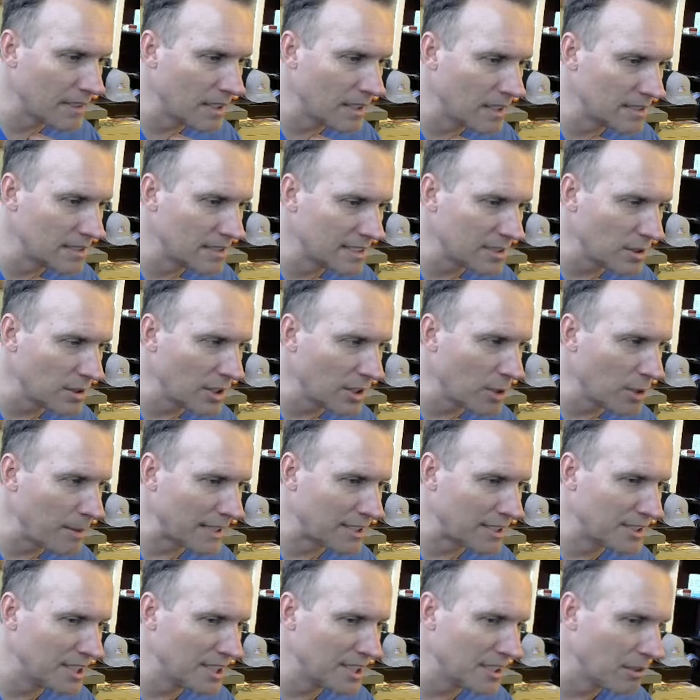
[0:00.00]
Does this only go
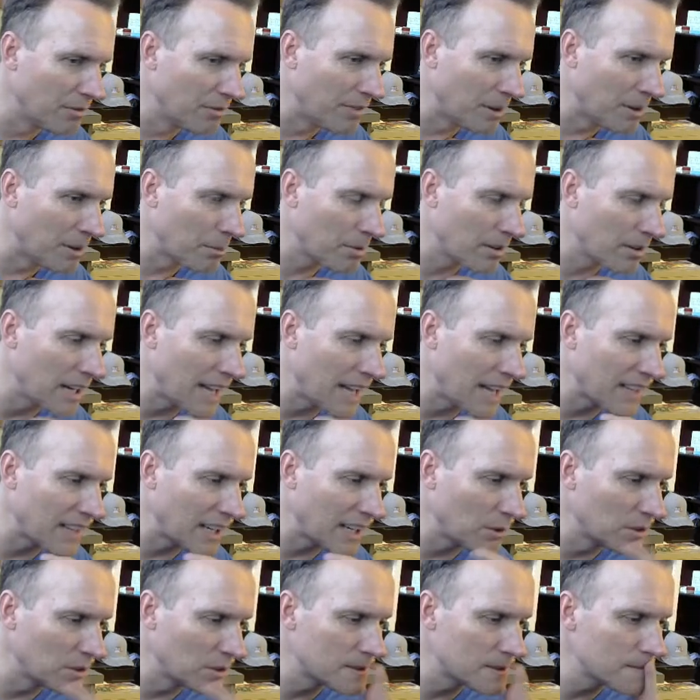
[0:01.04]
back to November? I thought
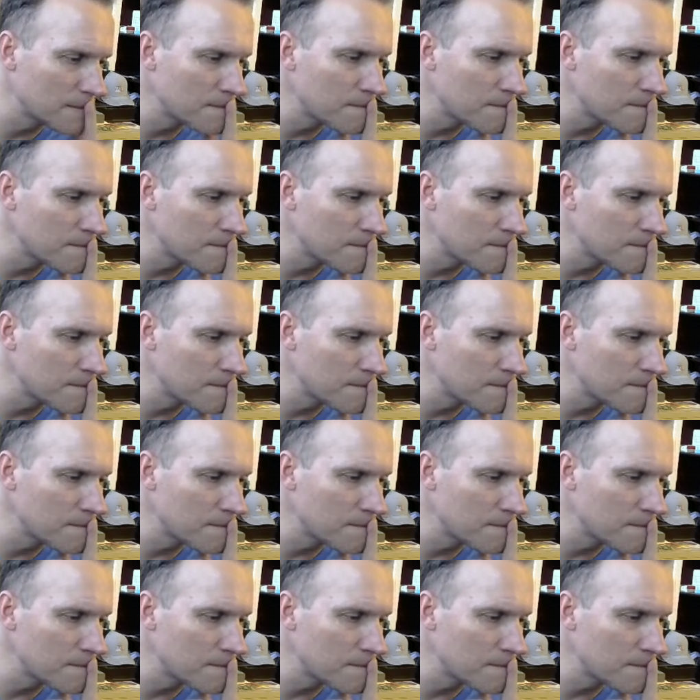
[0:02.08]
it was